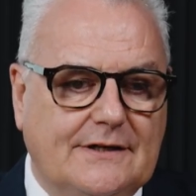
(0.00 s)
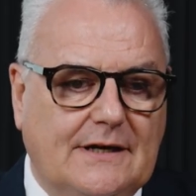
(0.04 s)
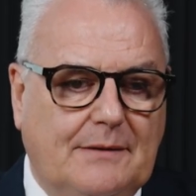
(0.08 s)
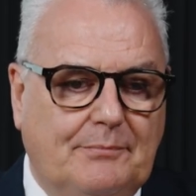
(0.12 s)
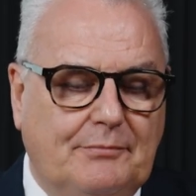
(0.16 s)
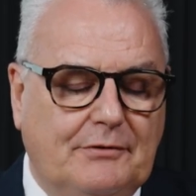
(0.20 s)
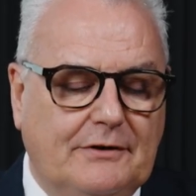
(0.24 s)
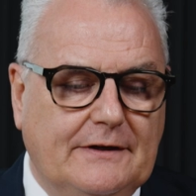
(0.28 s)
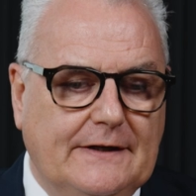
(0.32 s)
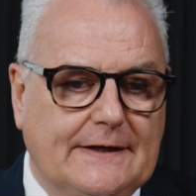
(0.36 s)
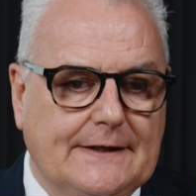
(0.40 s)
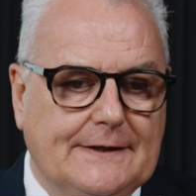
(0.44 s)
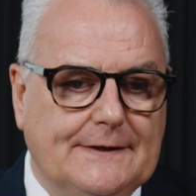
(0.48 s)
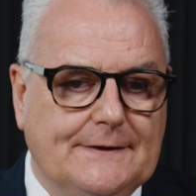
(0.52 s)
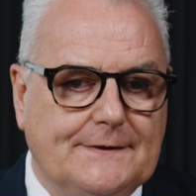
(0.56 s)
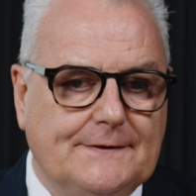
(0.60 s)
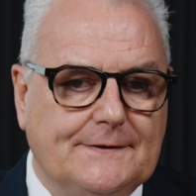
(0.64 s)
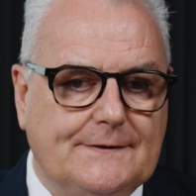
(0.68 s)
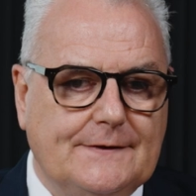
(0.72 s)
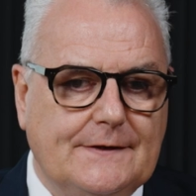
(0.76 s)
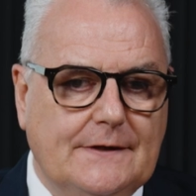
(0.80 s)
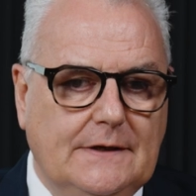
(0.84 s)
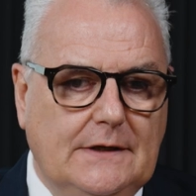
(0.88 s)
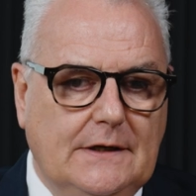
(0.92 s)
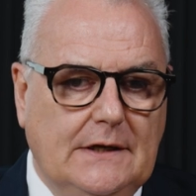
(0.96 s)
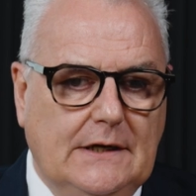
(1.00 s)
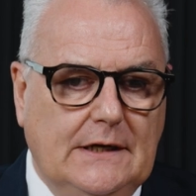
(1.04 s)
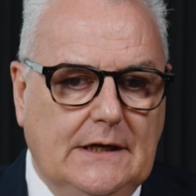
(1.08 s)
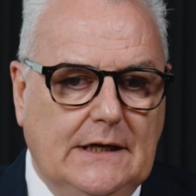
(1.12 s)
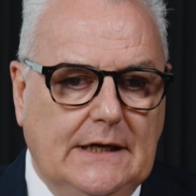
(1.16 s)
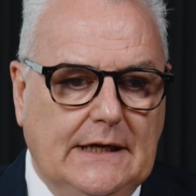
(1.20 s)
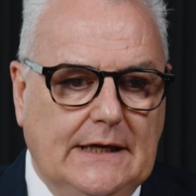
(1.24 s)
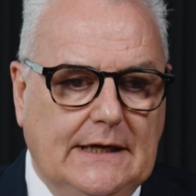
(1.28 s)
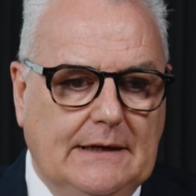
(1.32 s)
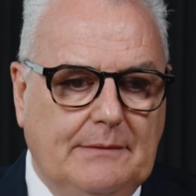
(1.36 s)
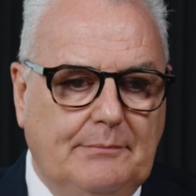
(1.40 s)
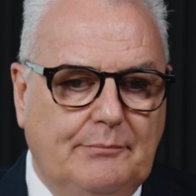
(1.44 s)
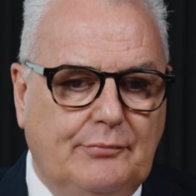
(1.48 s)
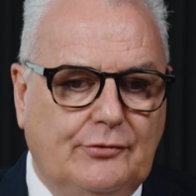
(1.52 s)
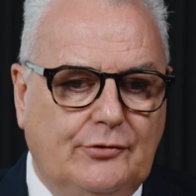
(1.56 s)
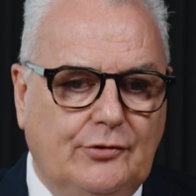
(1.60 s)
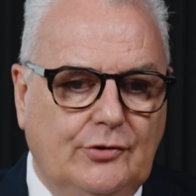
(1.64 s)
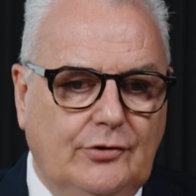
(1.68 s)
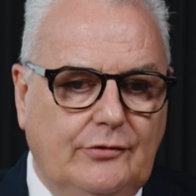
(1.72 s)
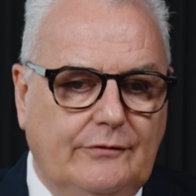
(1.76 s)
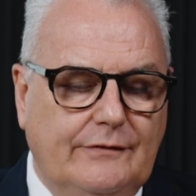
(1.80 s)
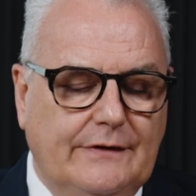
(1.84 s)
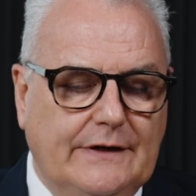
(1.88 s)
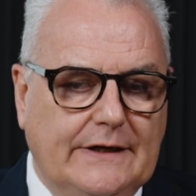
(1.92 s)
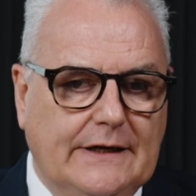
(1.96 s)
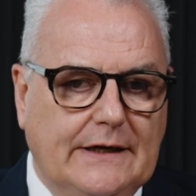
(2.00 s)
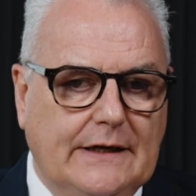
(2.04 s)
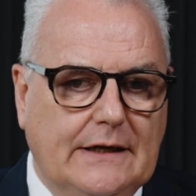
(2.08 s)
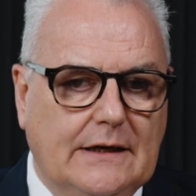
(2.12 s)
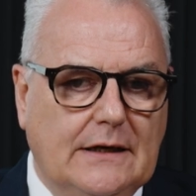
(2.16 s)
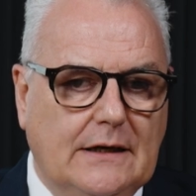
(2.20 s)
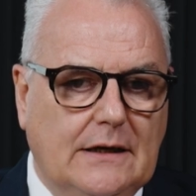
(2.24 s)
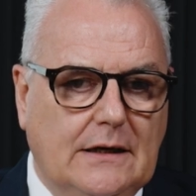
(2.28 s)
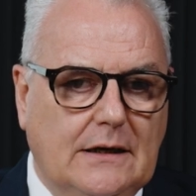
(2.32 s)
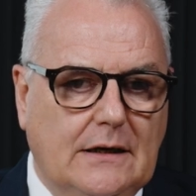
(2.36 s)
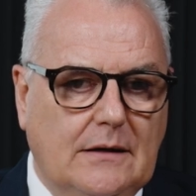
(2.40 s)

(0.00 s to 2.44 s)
couple of years in improving